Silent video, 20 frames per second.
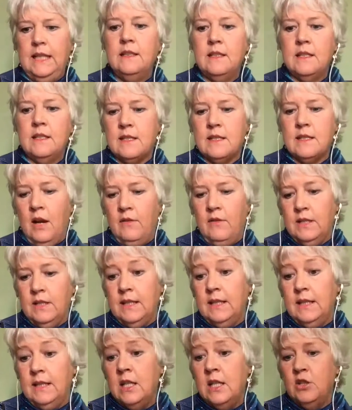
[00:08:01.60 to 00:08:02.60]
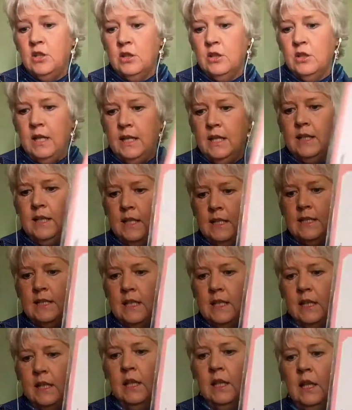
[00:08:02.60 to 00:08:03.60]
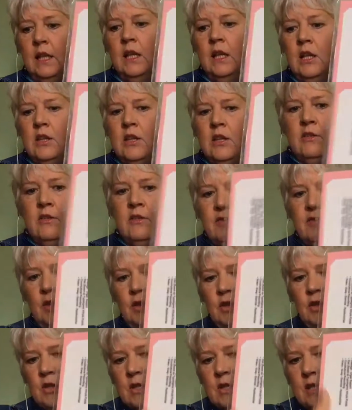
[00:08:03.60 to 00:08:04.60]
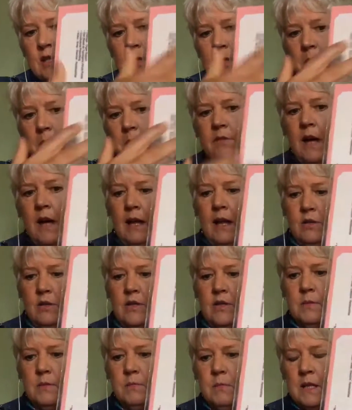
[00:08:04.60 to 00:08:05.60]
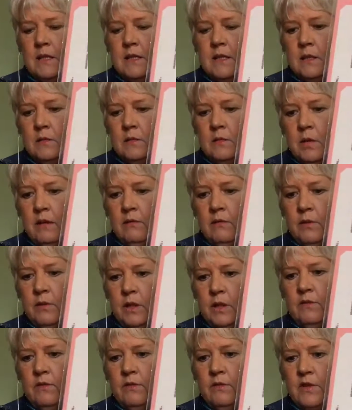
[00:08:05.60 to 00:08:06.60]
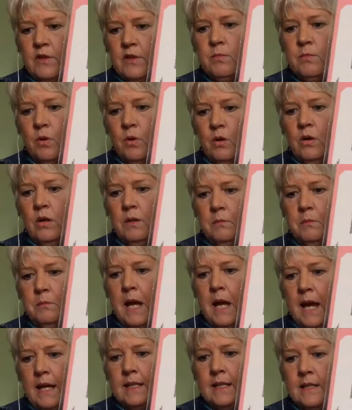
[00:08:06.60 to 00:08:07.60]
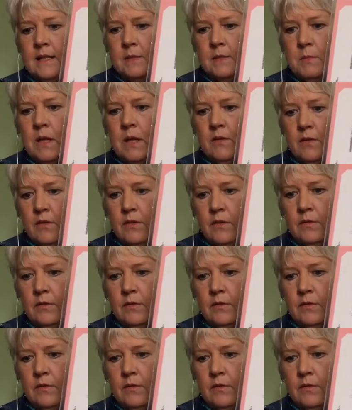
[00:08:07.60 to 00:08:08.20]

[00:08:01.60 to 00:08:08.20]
discovered and integrated into the fuller system of Heilkunst medicine by Rudy Verspoor and Patti Smith.